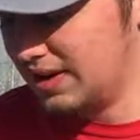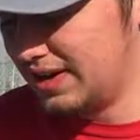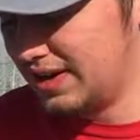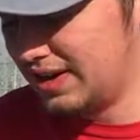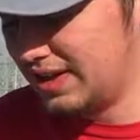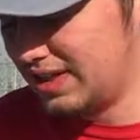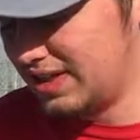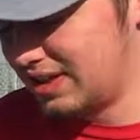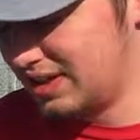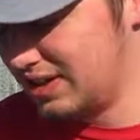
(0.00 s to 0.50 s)

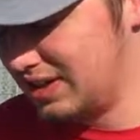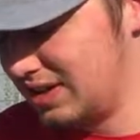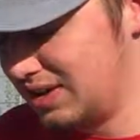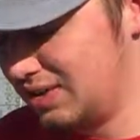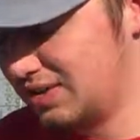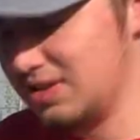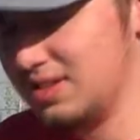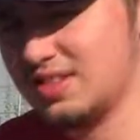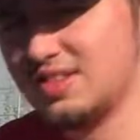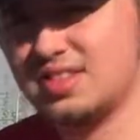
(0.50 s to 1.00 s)
another thing to
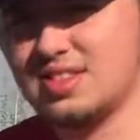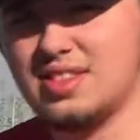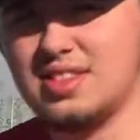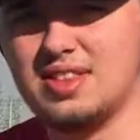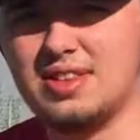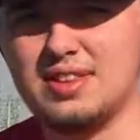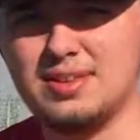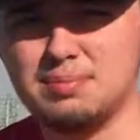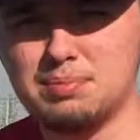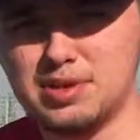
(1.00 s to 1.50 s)
note,
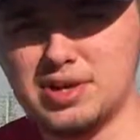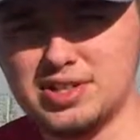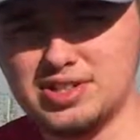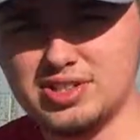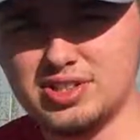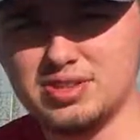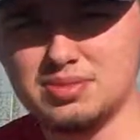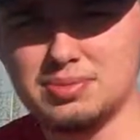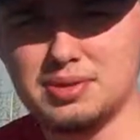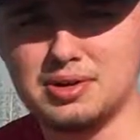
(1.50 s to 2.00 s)
the
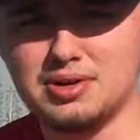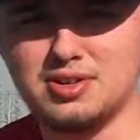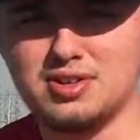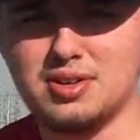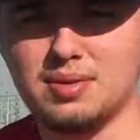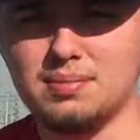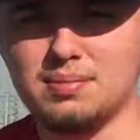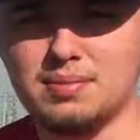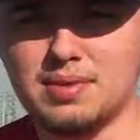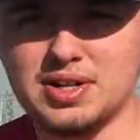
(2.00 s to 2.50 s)
brushless motors
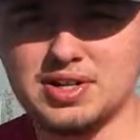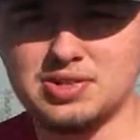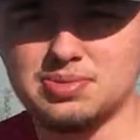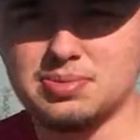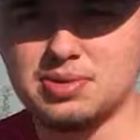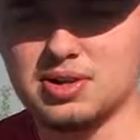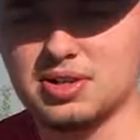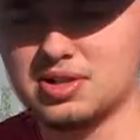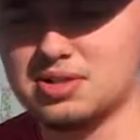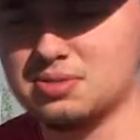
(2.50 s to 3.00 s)
are much
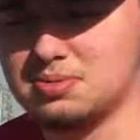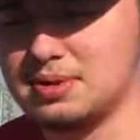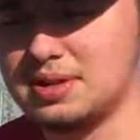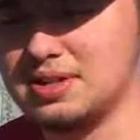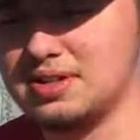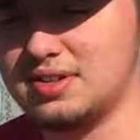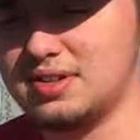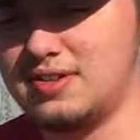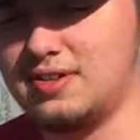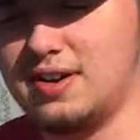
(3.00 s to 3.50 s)
more
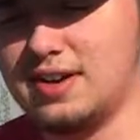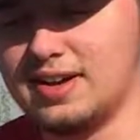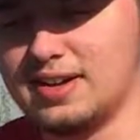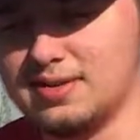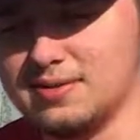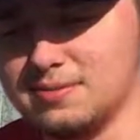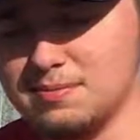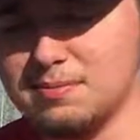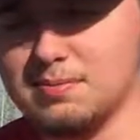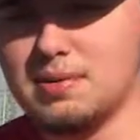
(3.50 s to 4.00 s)
expensive, like
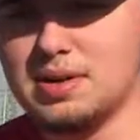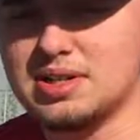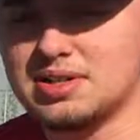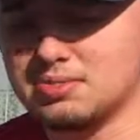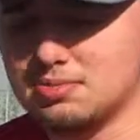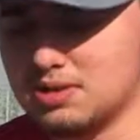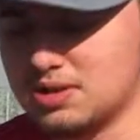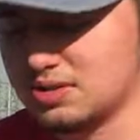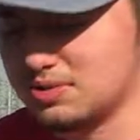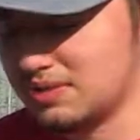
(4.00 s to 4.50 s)

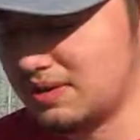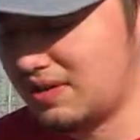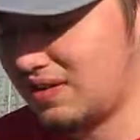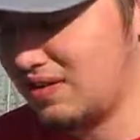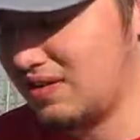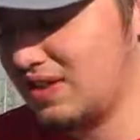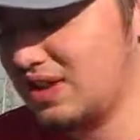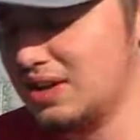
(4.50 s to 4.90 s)
much more expensive.